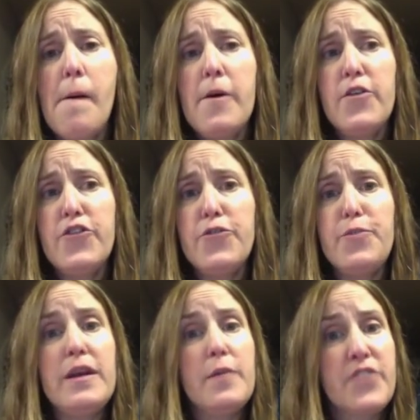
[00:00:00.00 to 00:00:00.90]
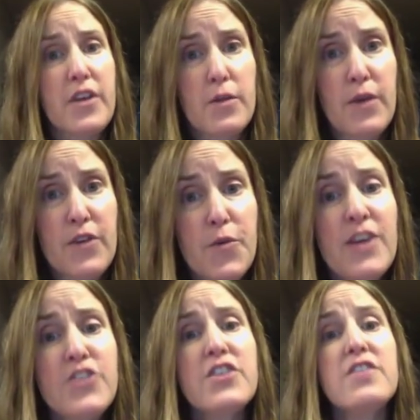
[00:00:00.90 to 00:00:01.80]
speed up cellular
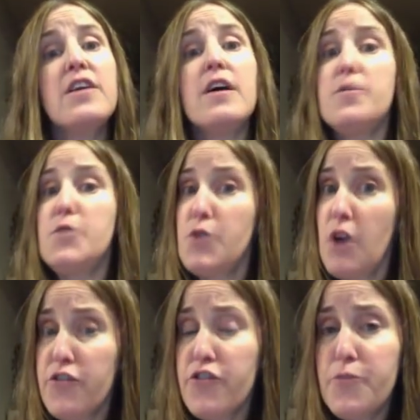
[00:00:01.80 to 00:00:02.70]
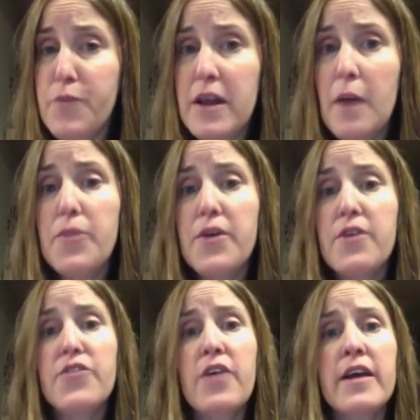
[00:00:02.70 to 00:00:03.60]
respiration. You would also speed up
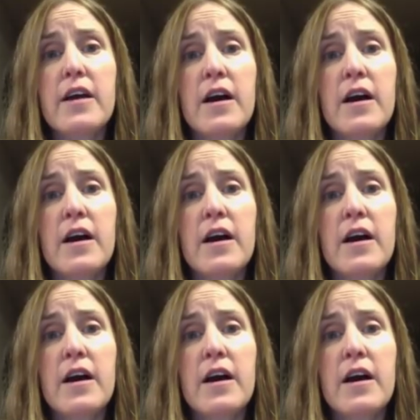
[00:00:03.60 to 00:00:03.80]
things like